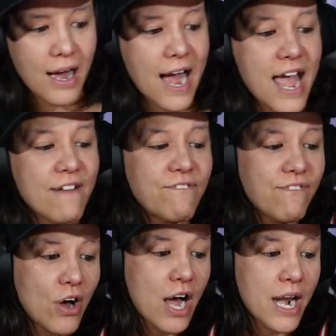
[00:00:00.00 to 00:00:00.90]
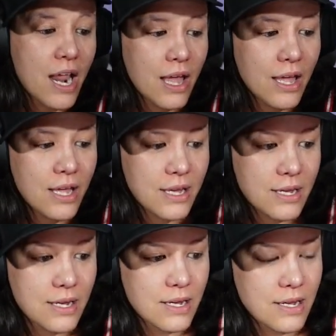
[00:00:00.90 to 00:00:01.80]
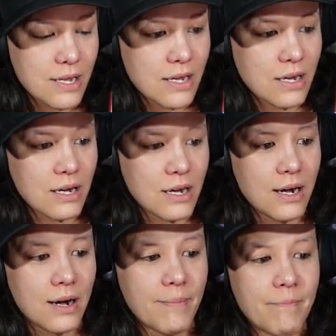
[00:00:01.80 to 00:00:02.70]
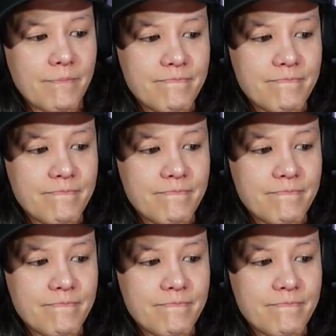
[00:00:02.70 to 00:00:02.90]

I have fun um,